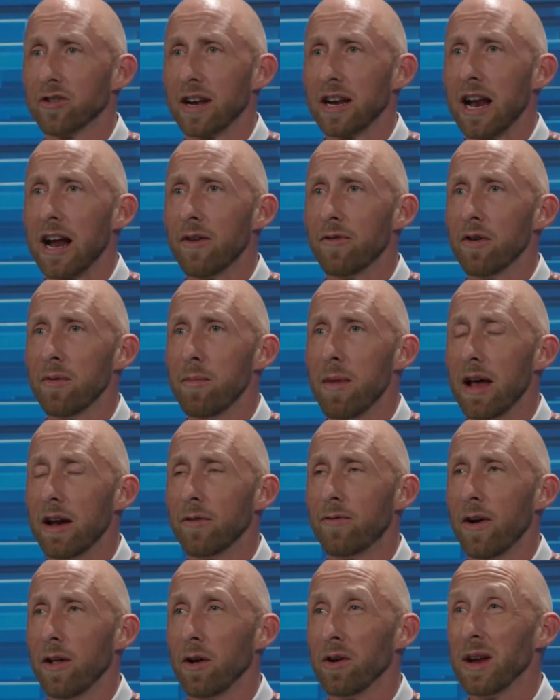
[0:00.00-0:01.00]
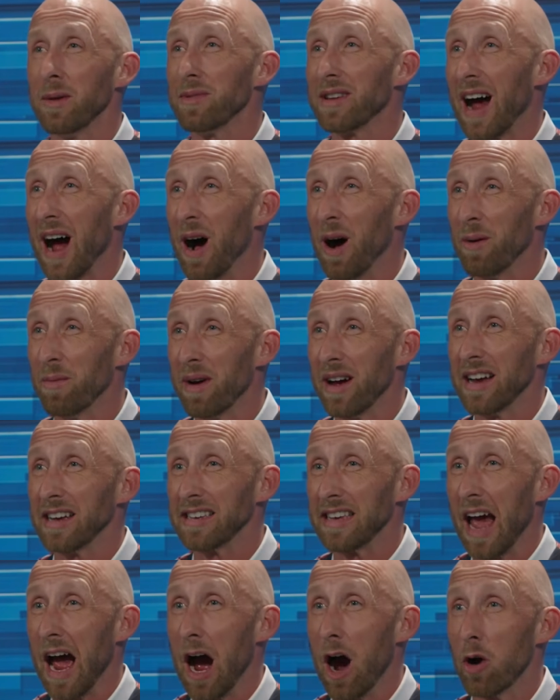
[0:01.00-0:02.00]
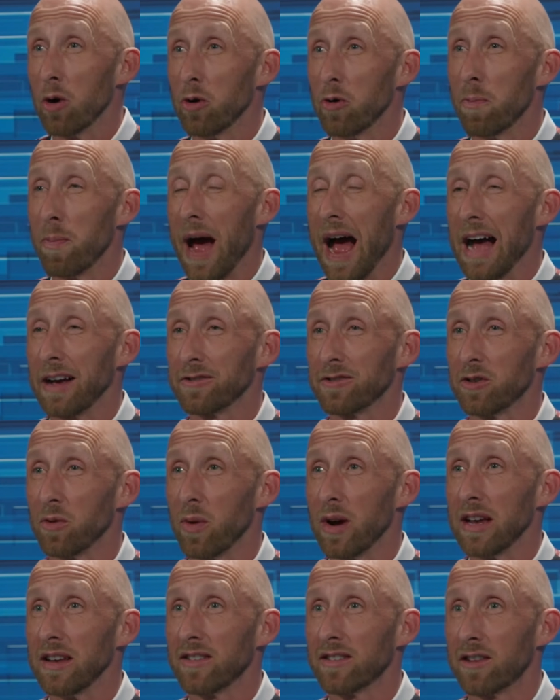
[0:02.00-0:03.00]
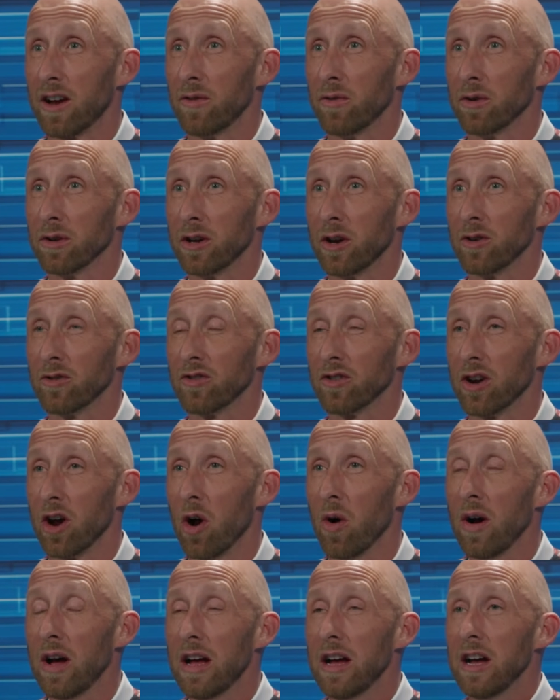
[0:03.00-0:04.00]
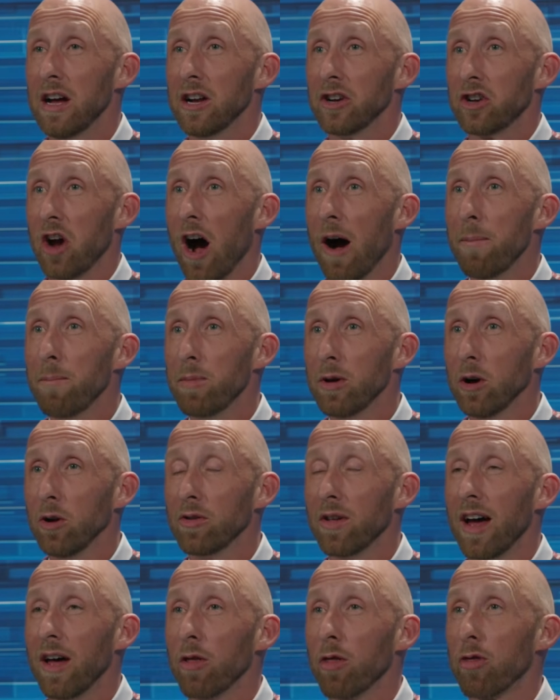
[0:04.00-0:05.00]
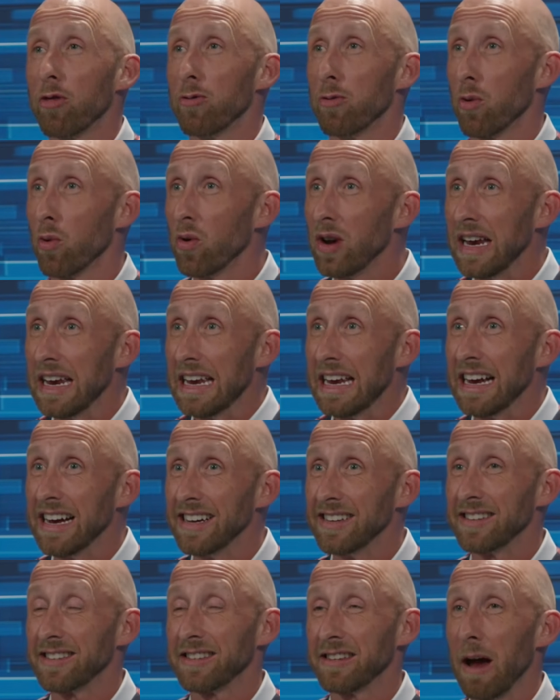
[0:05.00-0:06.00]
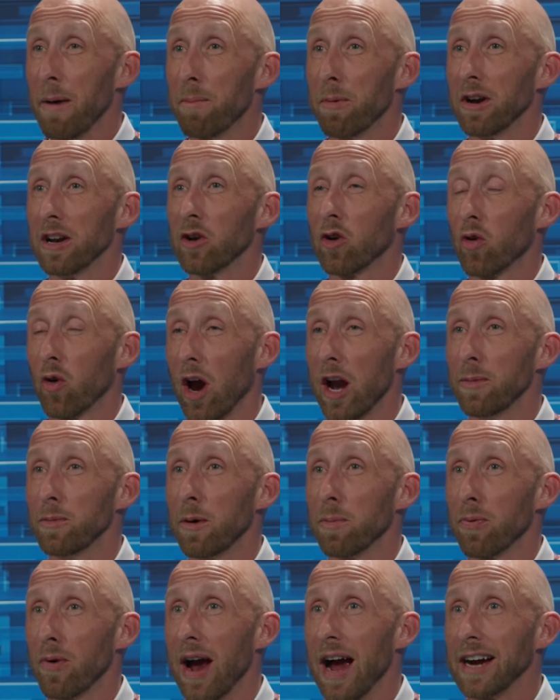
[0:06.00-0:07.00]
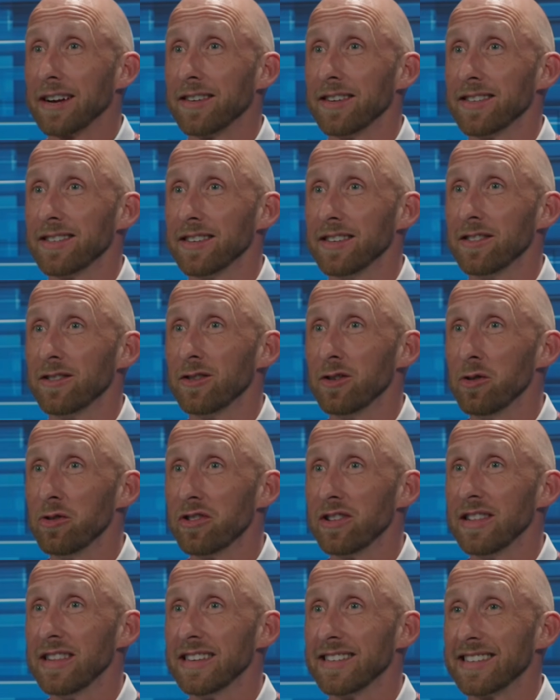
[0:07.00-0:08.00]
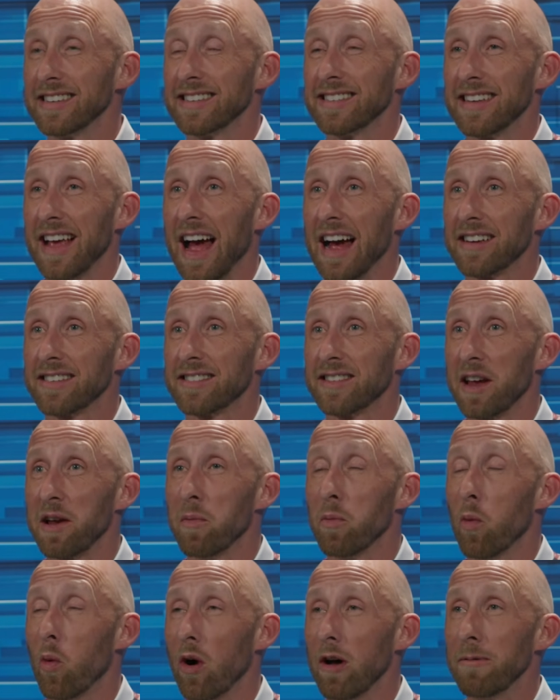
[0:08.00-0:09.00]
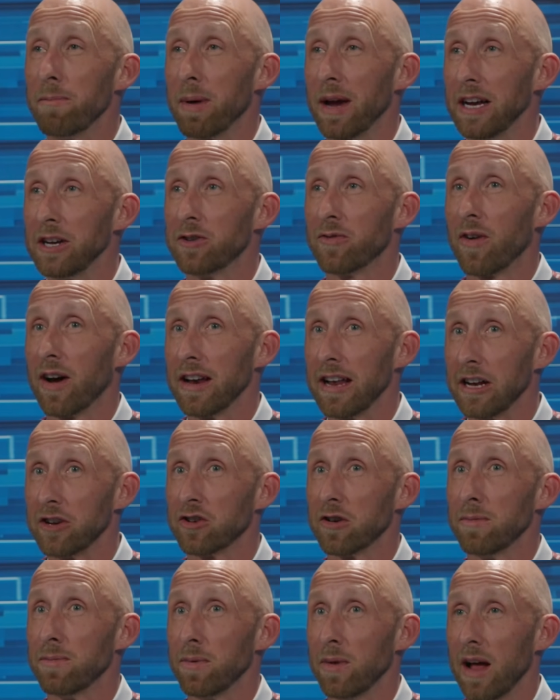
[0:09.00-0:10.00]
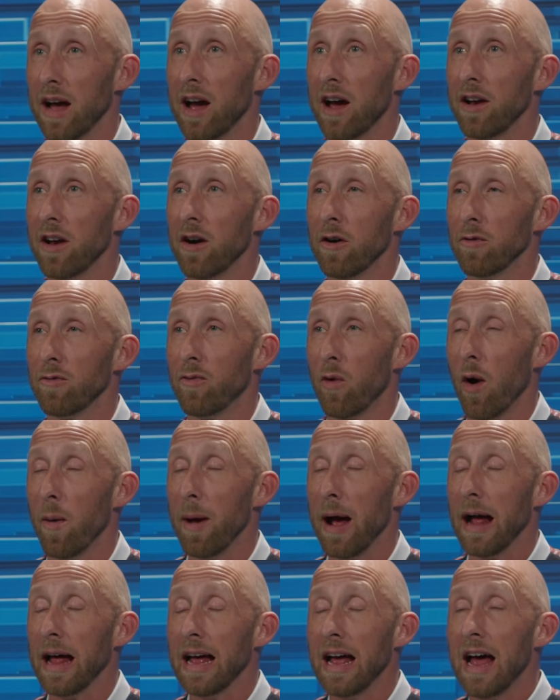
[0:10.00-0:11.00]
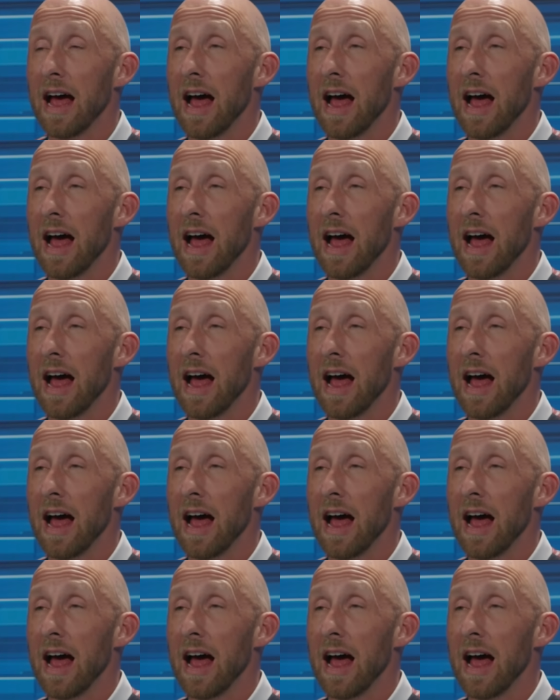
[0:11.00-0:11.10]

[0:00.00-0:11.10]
I'd ever met, a fellow named Tom Gao, who passed away several years ago. Tom built 3 separate incredible practices using this exact same one-page financial plan format.